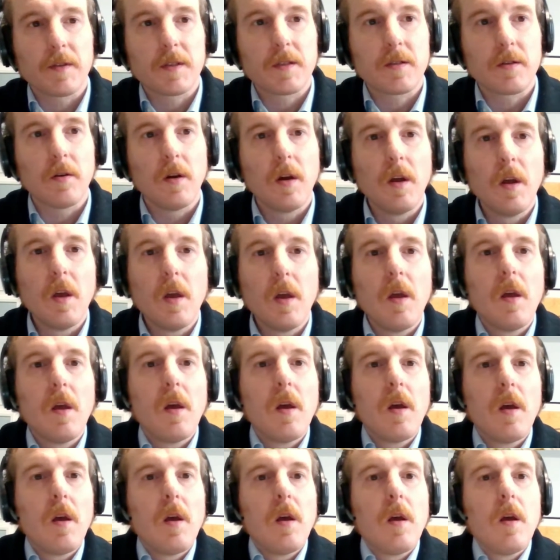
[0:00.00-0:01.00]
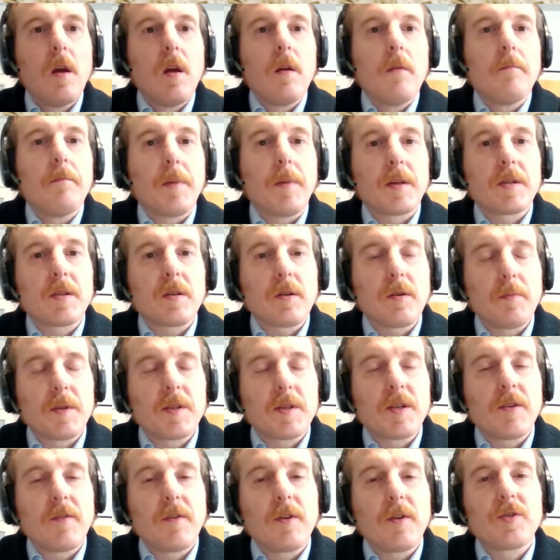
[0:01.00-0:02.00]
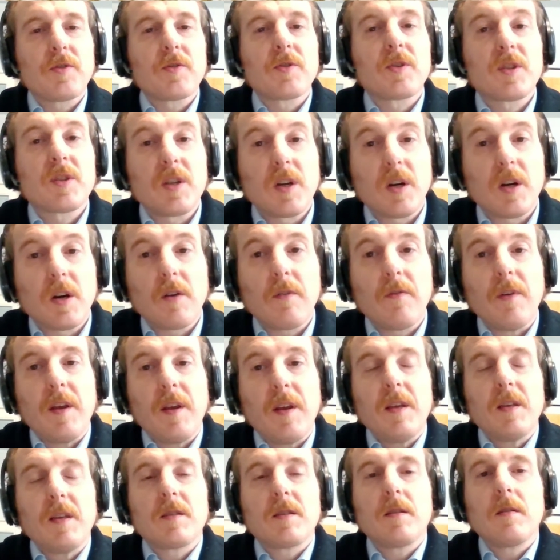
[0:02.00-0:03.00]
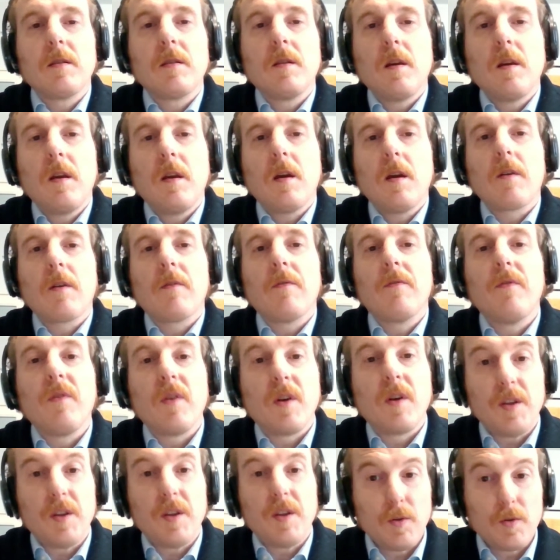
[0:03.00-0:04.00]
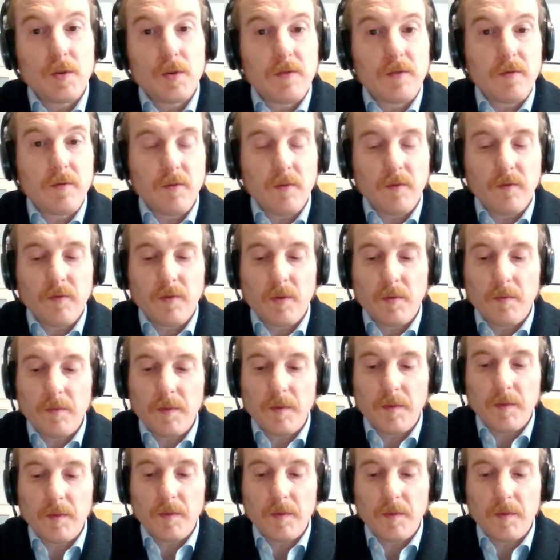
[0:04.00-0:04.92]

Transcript: So post-occupancy evaluation surveys, they are very useful from this